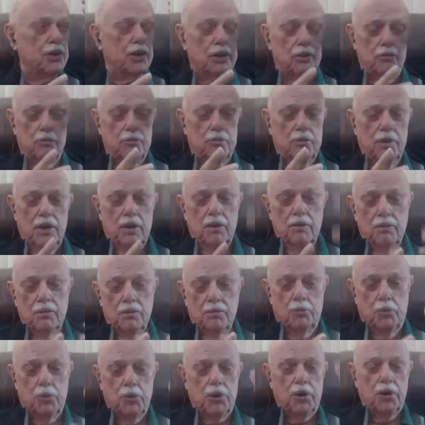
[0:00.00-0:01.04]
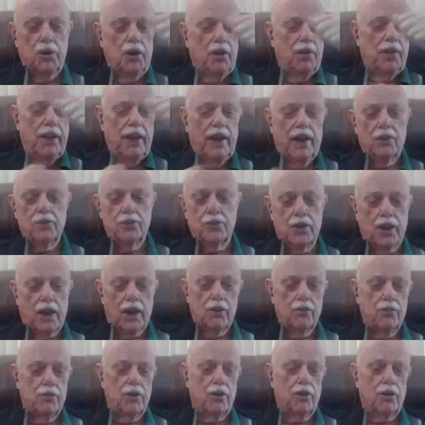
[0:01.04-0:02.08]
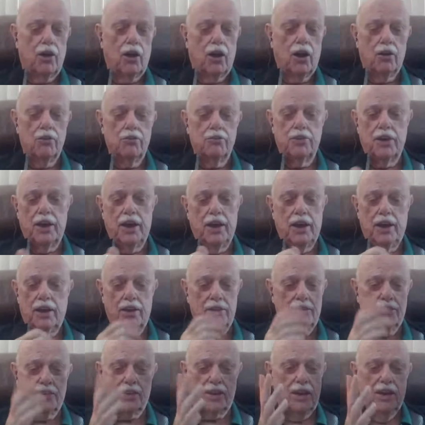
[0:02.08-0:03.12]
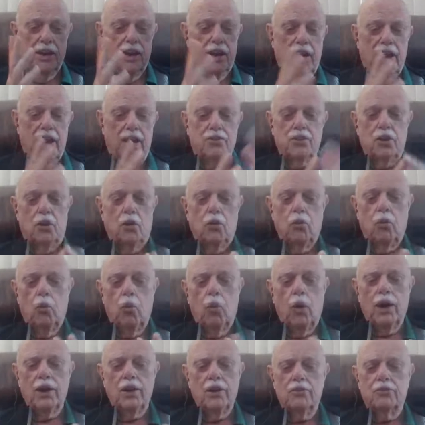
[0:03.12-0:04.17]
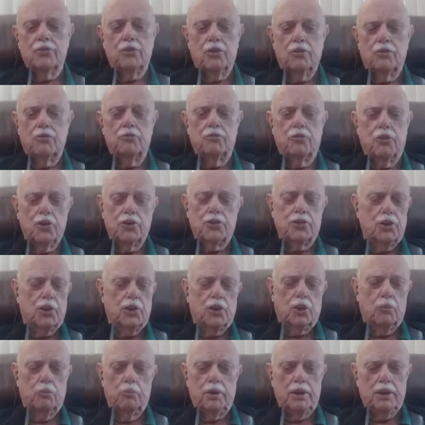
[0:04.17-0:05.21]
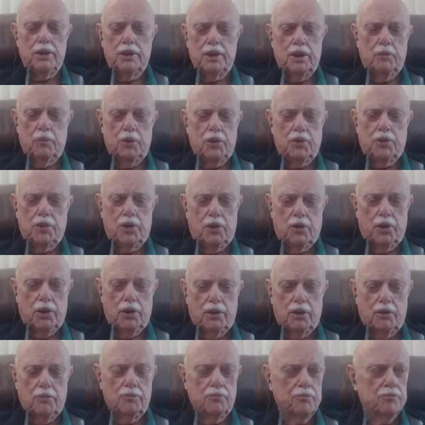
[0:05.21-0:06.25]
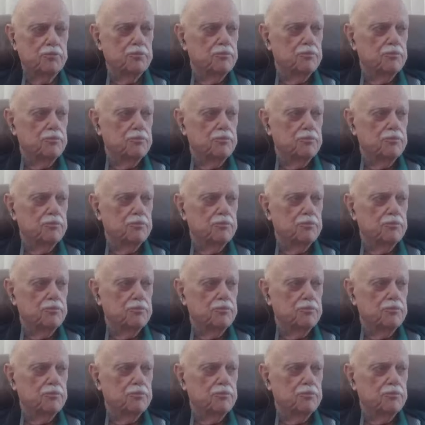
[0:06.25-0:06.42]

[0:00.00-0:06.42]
You can put it on the outside of your RV. It's a wonderful, versatile building material.